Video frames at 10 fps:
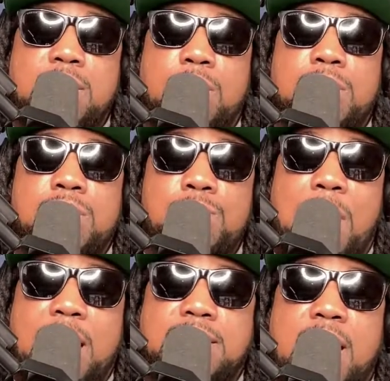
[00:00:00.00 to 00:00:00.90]
So you
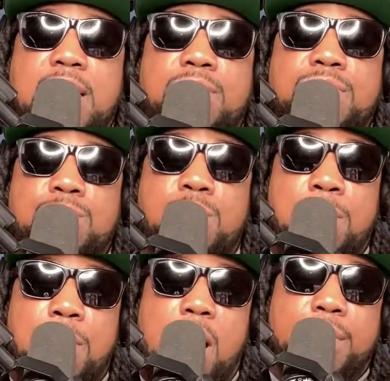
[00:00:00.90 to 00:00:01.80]
might say it was
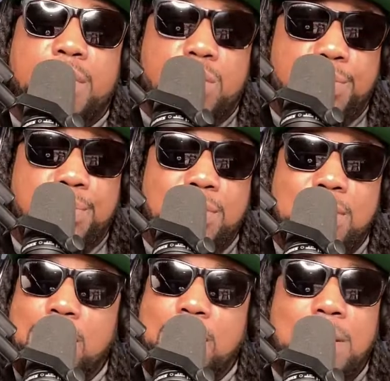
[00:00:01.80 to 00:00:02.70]
Amari it's, Cooper. It's,
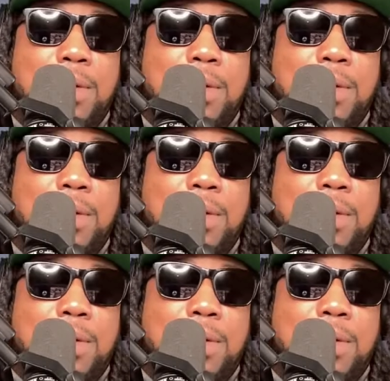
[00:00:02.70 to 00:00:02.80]
it's,